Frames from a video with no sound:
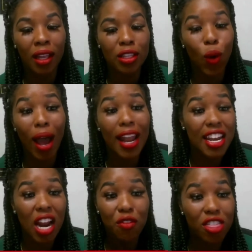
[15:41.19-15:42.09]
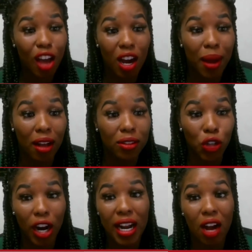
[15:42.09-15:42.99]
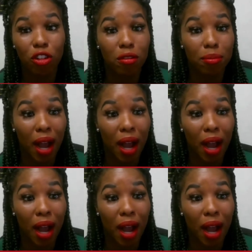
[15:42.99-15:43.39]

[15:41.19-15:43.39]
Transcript: And so I had never thought about trying out for